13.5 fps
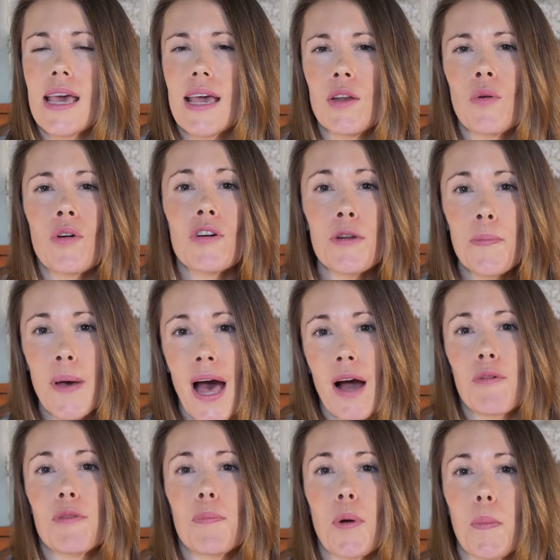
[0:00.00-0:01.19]
In order to pack
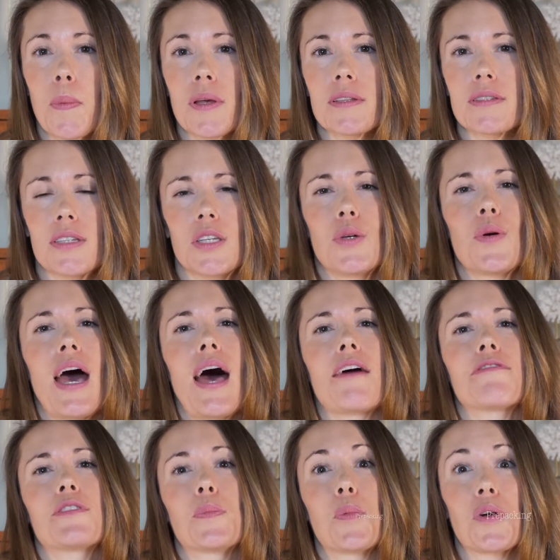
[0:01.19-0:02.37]
with purpose, you
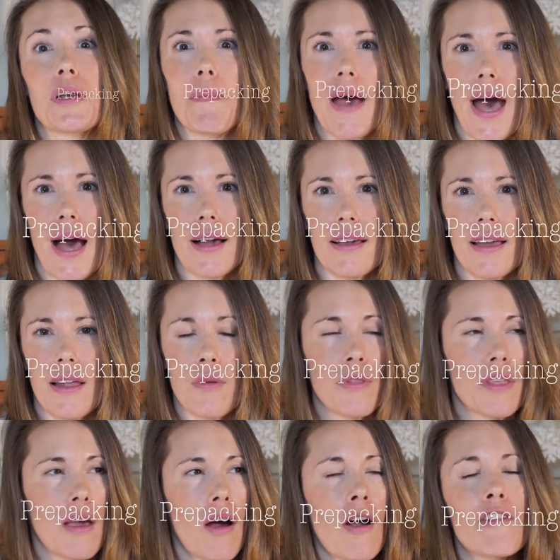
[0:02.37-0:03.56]
have to pre-pack. And
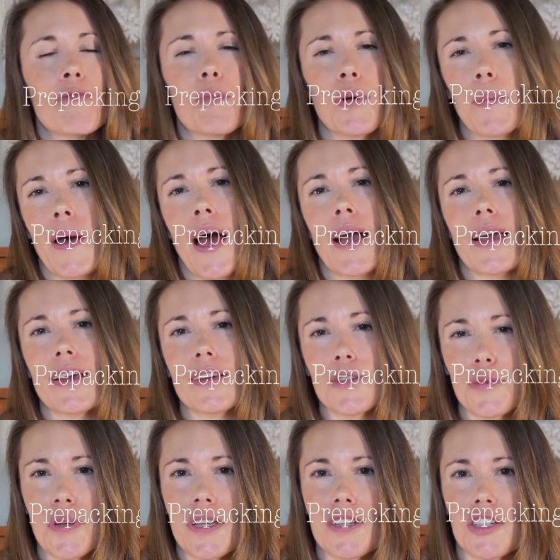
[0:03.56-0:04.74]
the art of pre-packing
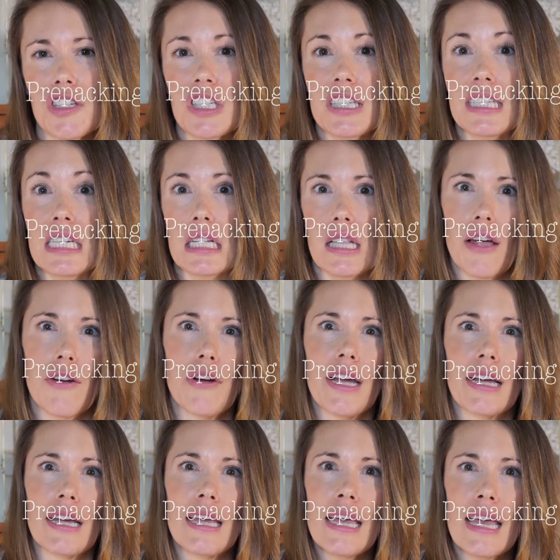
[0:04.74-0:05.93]
is really just
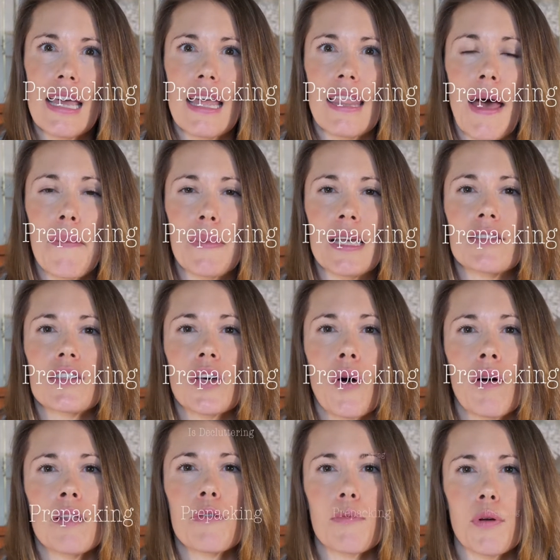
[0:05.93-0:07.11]
decluttering. That means
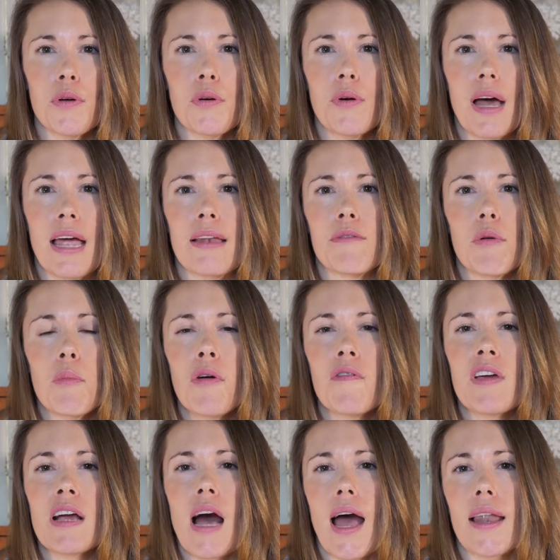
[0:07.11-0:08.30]
going through and
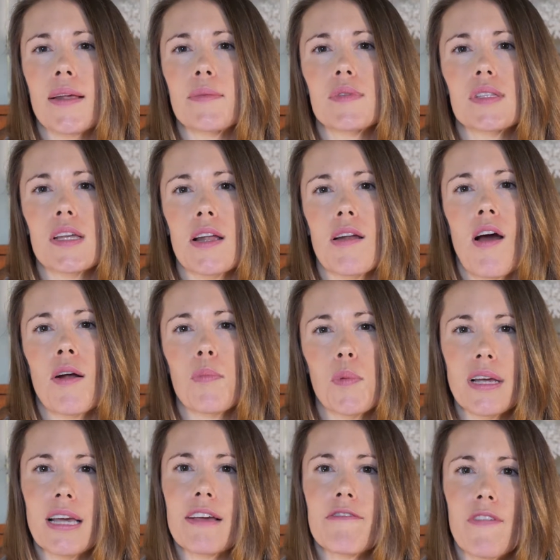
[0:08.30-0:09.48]
removing items that aren't
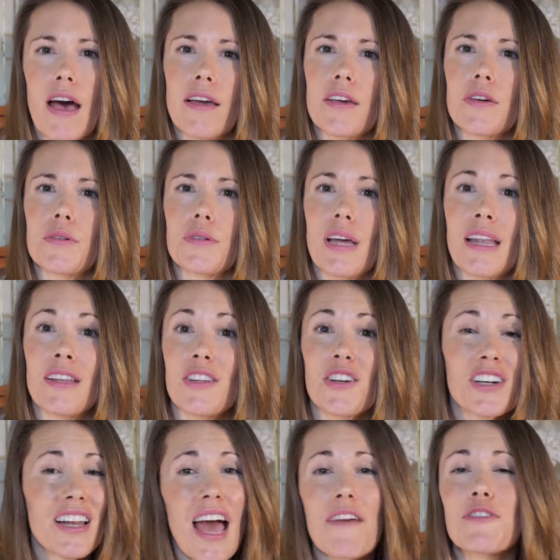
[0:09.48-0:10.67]
bringing value. And you're
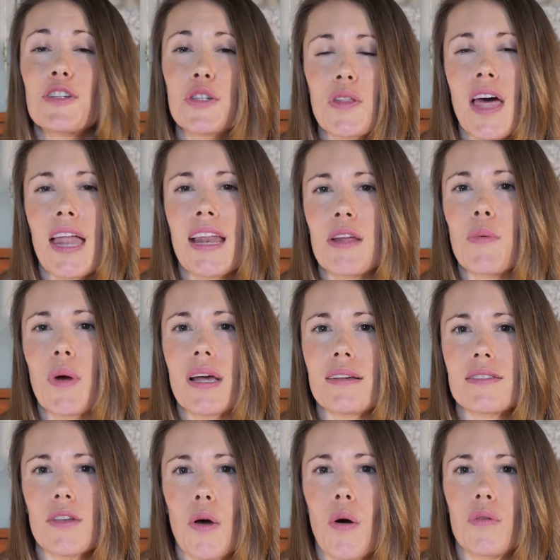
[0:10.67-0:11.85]
going to have to do that anyway.
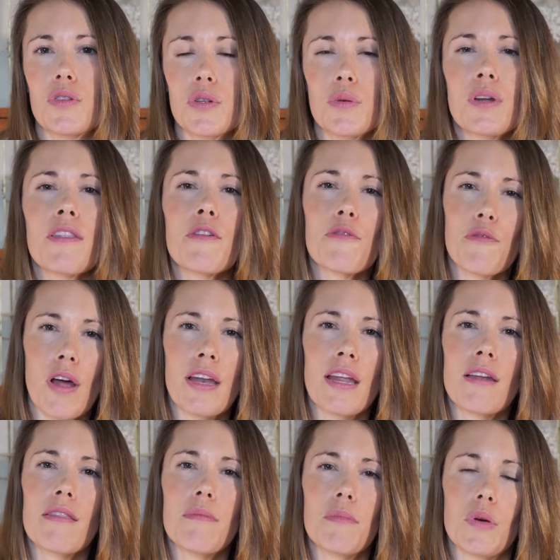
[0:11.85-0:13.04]
So do it on the front
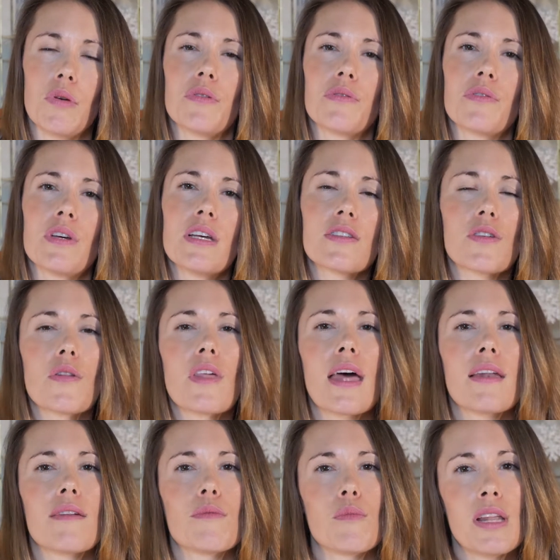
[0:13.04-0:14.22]
end of the move so
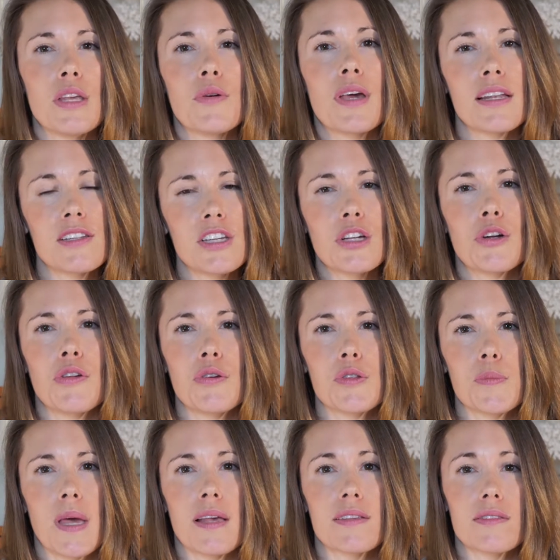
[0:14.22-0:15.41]
that when you get to your new
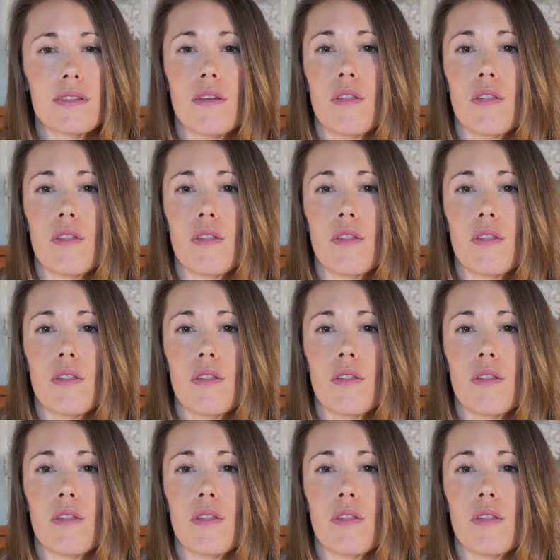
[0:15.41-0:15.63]
space,